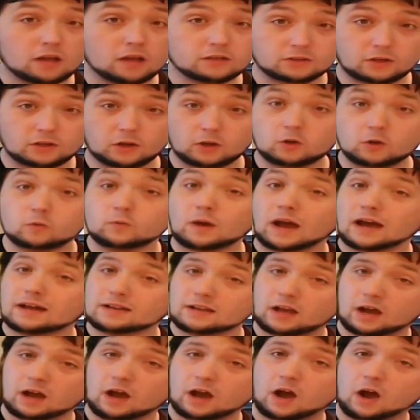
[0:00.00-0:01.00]
if you keep this
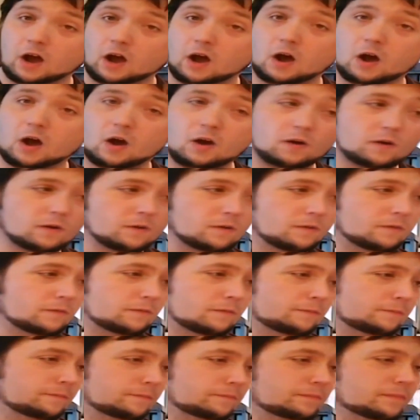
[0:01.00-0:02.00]
up. Absolutely.